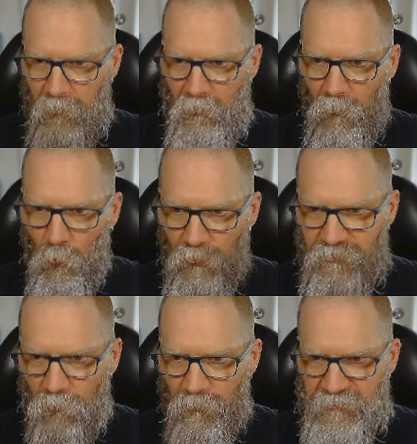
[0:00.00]
We're
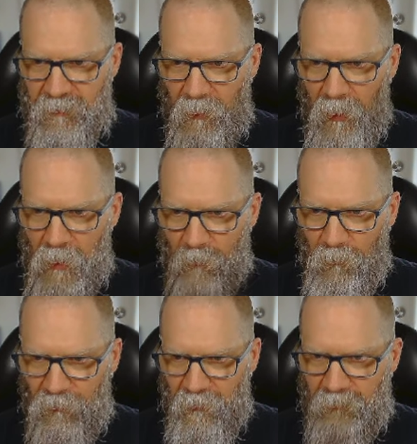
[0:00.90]
still missing a couple
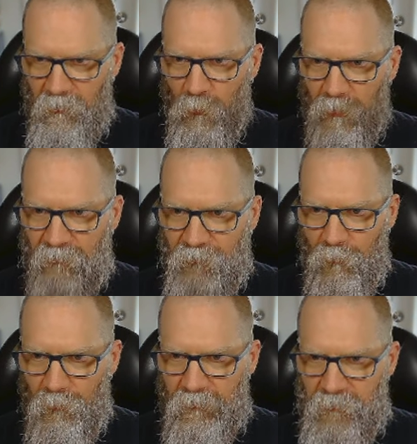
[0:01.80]
things here. We're going to
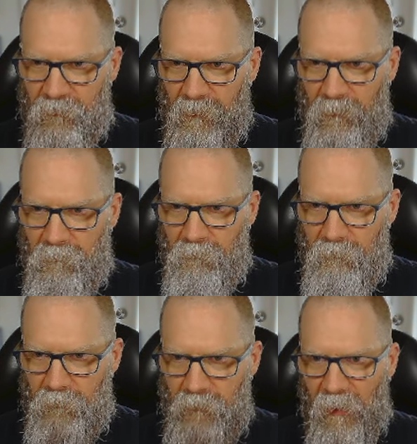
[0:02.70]
fill these in
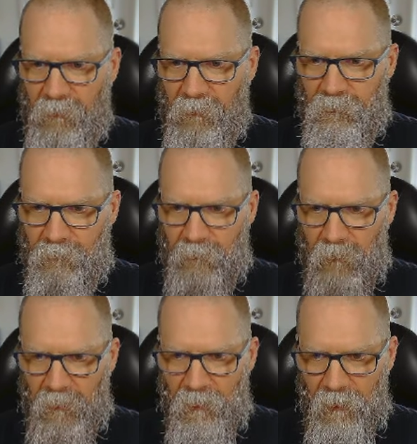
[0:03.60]
next.
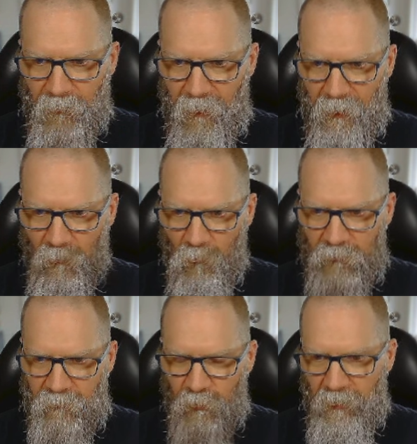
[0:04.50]
And then we've
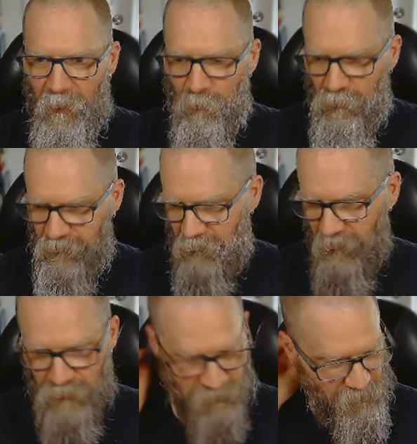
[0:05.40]
put an output
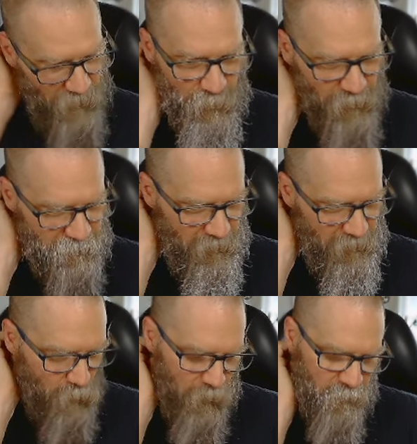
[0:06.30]
section. So outputs are
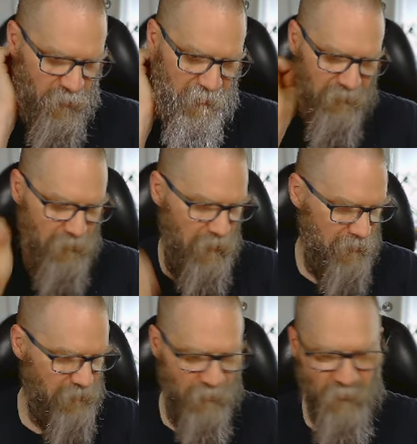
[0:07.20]
important because a lot of
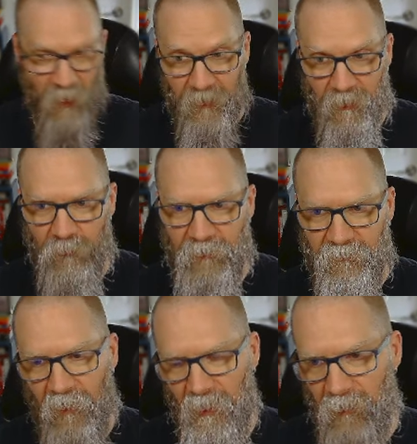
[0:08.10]
times, we're not going to do it
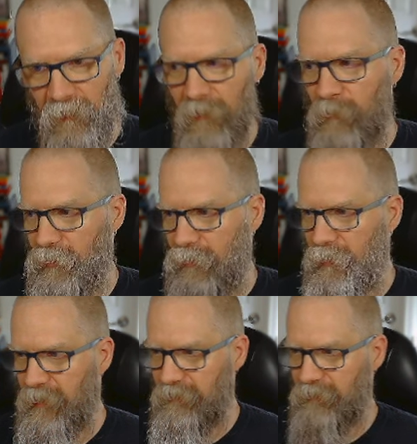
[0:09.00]
today, but a lot
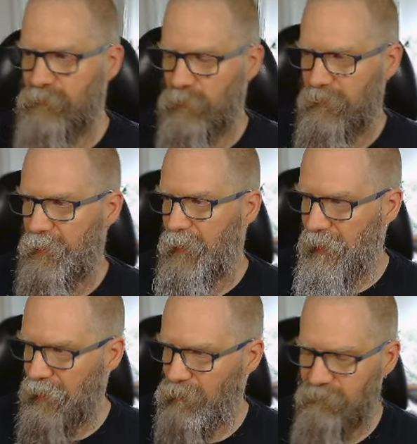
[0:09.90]
of times we're going to
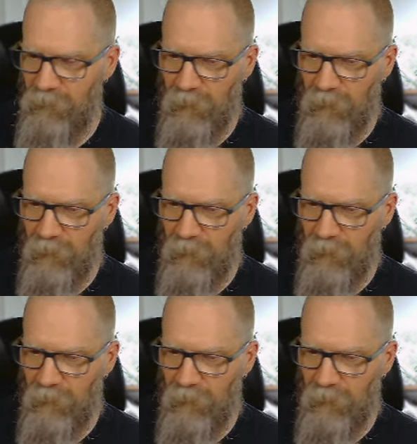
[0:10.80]
have,